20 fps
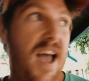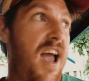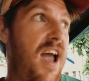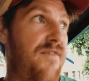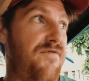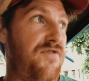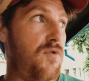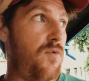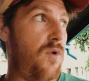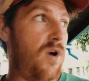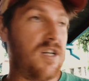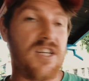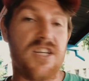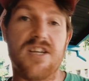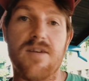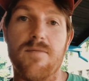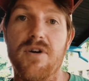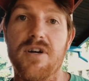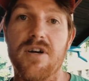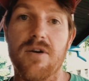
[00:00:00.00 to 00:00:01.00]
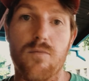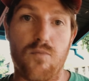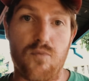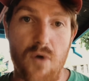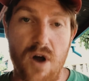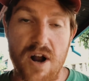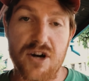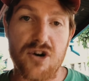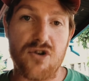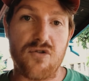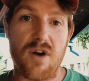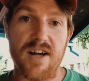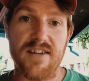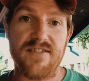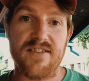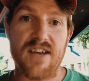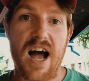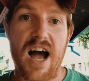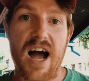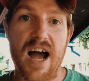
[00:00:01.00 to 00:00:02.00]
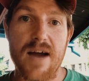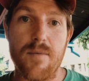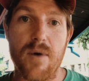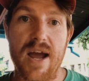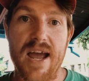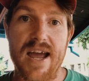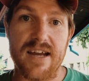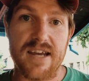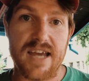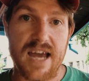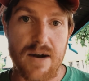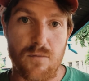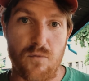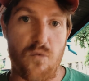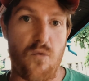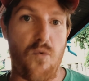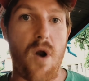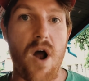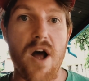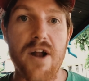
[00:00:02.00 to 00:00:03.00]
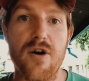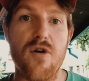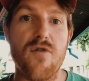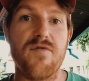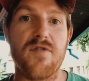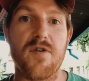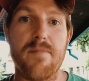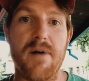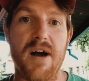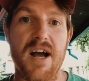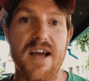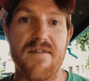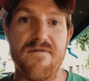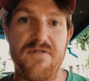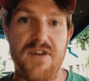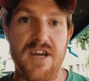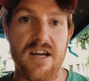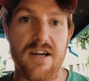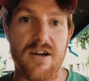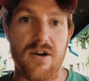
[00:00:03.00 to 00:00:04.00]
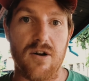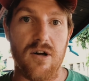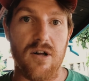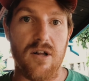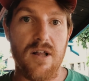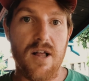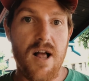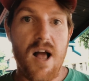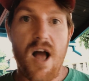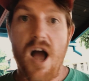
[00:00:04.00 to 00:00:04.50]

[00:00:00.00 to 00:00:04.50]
If you watch someone run across the highway and get run over by a vehicle,